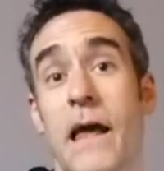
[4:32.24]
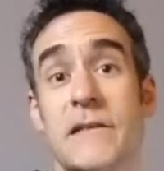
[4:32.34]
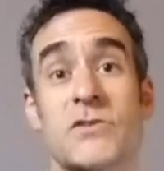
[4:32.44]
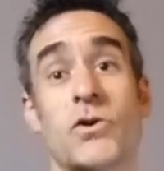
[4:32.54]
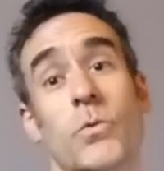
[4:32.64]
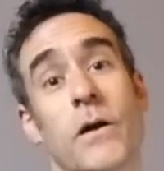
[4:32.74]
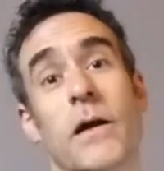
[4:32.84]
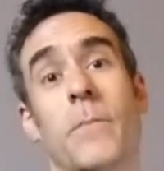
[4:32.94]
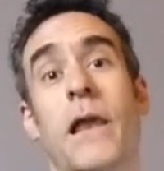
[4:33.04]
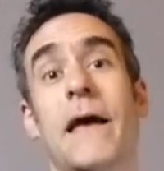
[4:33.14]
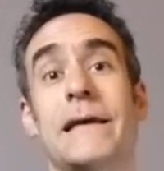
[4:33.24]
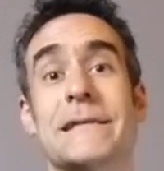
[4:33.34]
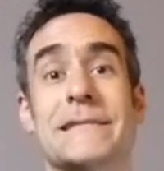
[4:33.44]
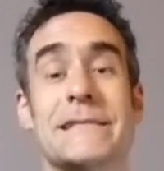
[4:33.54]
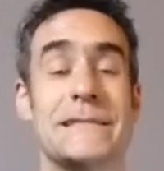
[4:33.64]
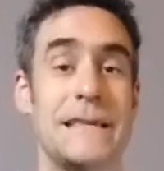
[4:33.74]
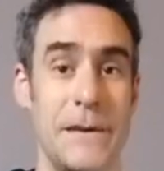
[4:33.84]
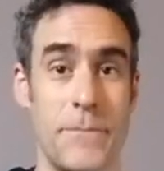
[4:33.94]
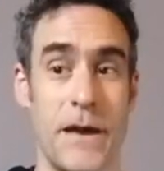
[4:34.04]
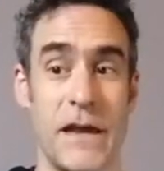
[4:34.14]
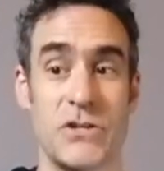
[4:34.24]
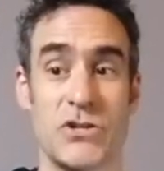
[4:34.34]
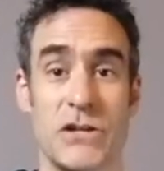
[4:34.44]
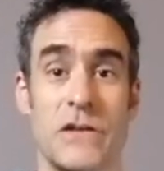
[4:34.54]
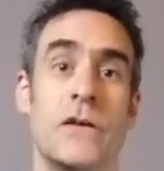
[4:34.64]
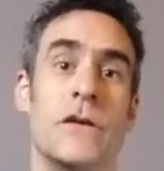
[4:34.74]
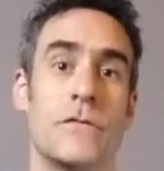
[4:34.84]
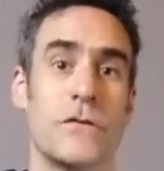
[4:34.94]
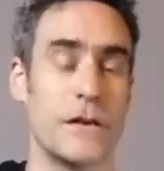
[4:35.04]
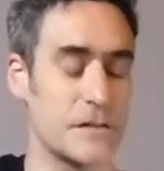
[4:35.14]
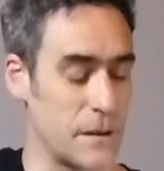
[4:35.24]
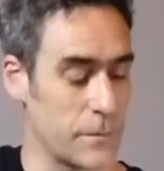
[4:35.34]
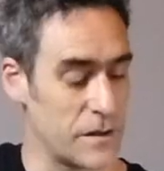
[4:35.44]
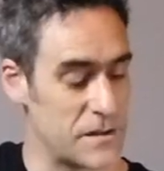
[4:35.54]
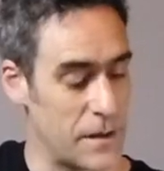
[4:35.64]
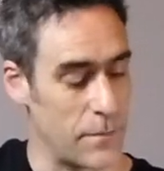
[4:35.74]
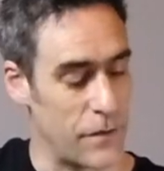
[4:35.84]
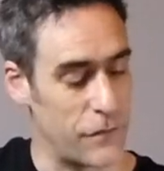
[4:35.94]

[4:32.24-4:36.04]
the last chord we're going to play is C major. For this I'm going to take my